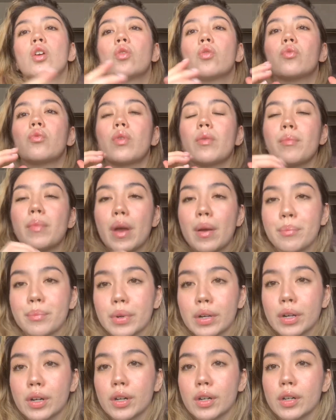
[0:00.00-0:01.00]

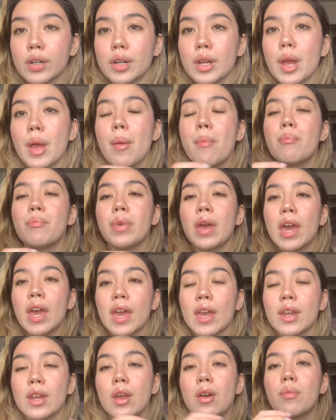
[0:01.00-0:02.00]
Remember,
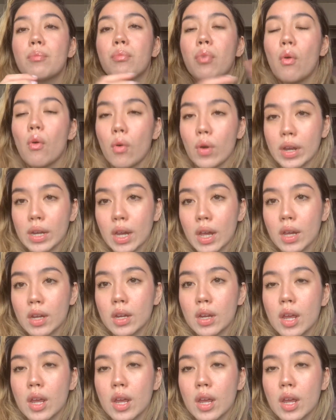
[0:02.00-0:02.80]
pinpoint it.